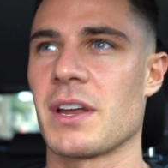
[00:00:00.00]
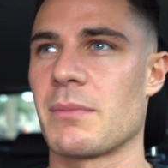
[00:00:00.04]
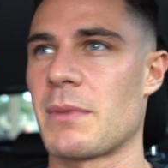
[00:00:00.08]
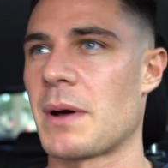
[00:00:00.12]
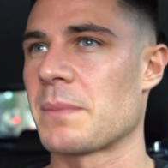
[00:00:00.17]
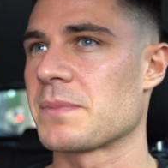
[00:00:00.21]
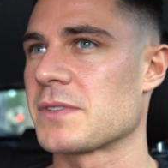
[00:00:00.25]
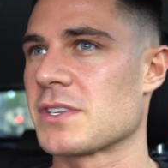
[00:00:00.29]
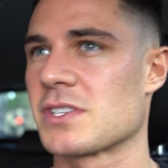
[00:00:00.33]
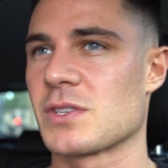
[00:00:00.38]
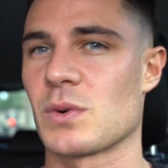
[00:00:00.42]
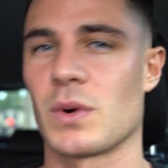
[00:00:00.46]
I'm
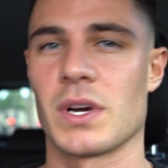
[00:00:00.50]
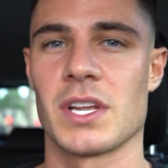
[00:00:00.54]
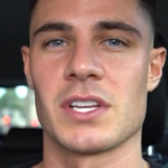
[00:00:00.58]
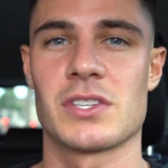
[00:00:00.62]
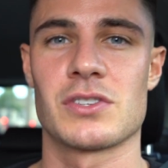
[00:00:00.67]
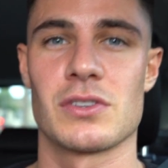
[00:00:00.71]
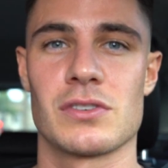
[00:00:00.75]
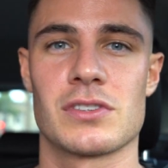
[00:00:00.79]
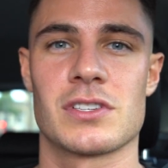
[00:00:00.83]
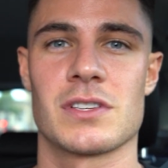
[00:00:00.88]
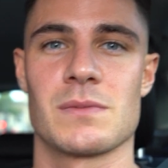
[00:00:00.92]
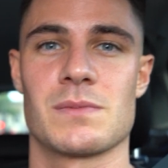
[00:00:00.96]
up to
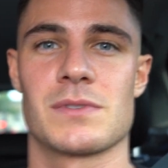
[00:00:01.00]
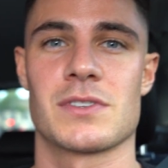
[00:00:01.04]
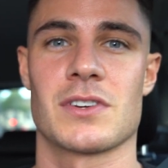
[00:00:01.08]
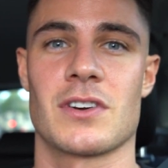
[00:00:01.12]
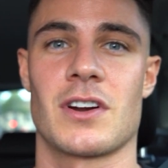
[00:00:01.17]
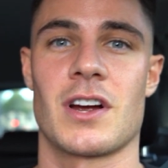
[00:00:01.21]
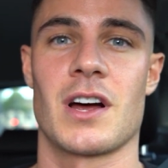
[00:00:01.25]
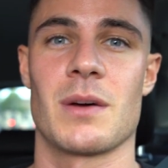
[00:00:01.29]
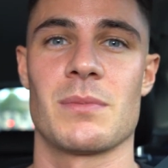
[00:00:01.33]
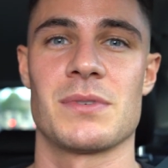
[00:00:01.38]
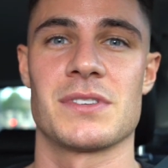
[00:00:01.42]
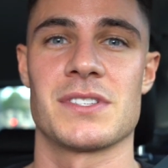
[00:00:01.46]
22
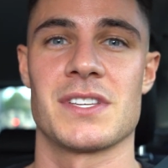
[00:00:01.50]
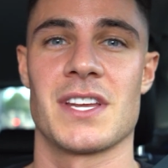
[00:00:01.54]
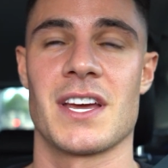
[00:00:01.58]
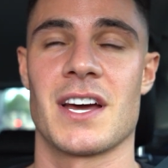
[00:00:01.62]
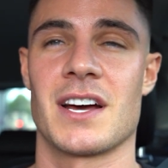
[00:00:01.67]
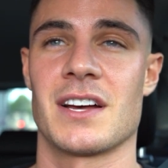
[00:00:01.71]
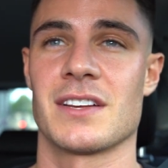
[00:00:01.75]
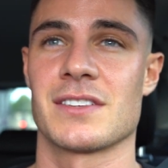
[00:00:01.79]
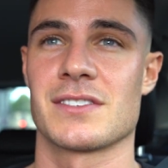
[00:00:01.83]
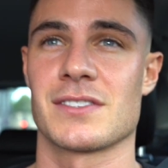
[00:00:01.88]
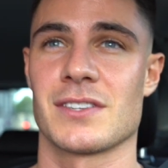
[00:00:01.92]
subscribers now.